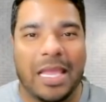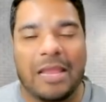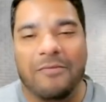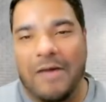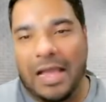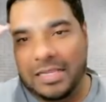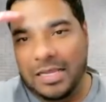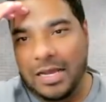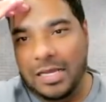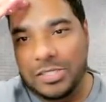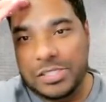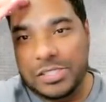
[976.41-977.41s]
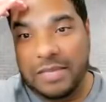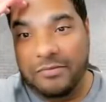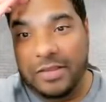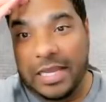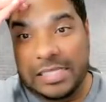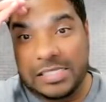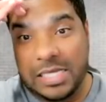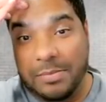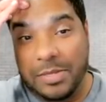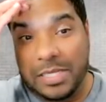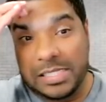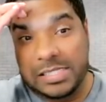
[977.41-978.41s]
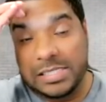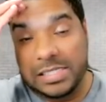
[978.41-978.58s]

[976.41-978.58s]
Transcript: In fact, uh, just to give you a heads up, and this,